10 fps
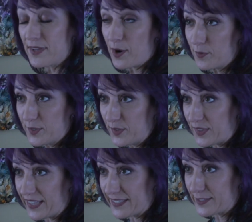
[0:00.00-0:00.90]
not a real
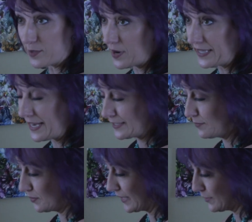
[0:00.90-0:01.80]
thing, so I like to
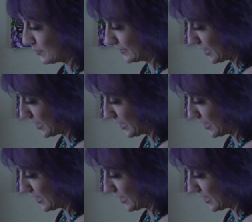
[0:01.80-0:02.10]
play with